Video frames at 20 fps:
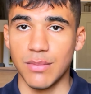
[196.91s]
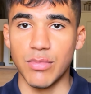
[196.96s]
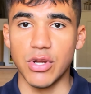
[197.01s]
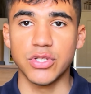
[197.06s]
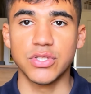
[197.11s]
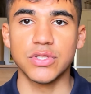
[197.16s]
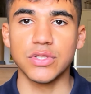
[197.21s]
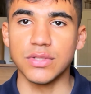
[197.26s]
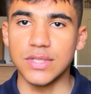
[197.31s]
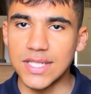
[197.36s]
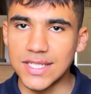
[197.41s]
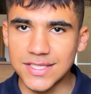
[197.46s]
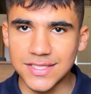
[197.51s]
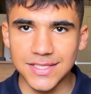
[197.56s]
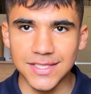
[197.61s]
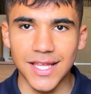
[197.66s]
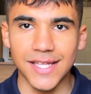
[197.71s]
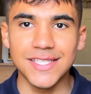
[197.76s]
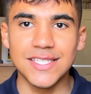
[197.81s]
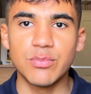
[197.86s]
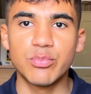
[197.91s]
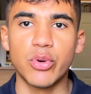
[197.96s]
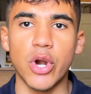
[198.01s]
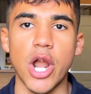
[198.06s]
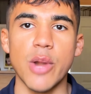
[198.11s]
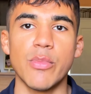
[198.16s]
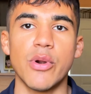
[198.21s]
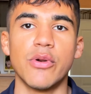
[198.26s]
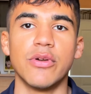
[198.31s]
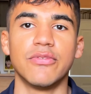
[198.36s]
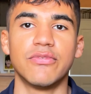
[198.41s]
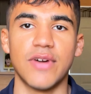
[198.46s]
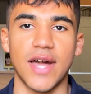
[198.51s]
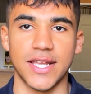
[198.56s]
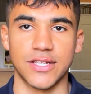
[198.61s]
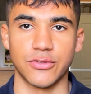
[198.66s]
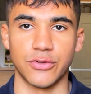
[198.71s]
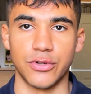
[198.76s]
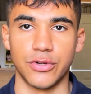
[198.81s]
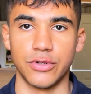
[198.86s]
but it's not the primary
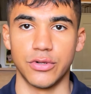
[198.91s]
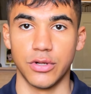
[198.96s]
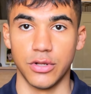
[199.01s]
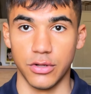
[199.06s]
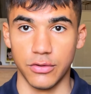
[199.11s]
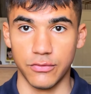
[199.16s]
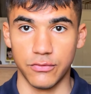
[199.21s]
factor